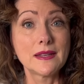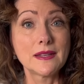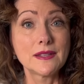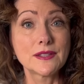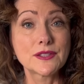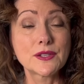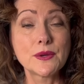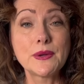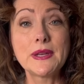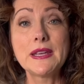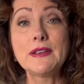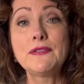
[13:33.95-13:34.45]

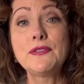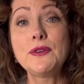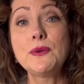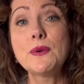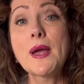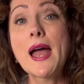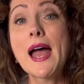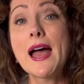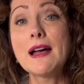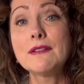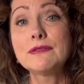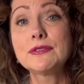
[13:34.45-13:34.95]
So if you
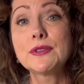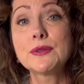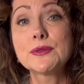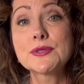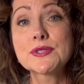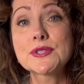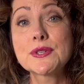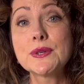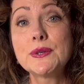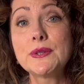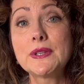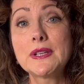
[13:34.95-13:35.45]
have low
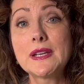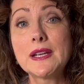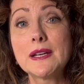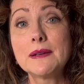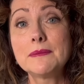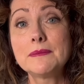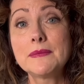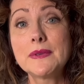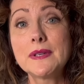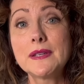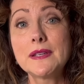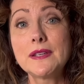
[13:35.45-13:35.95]

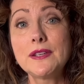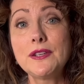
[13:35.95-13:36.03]
sodium,